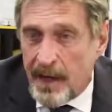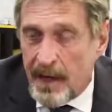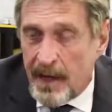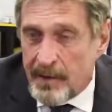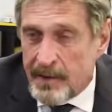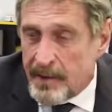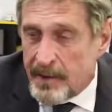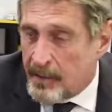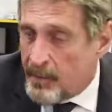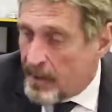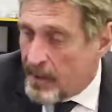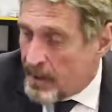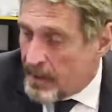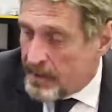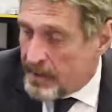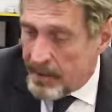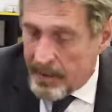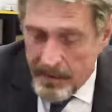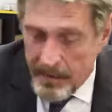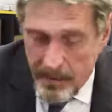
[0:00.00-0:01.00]
has the
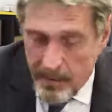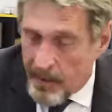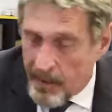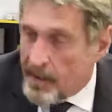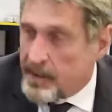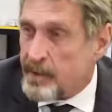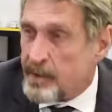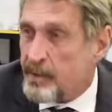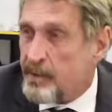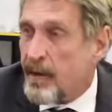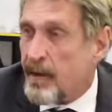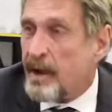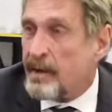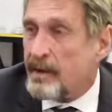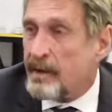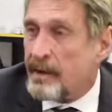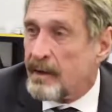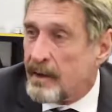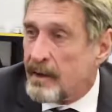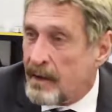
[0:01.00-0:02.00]
ability to press a
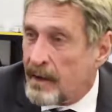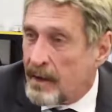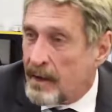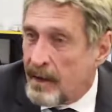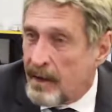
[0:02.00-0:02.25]
button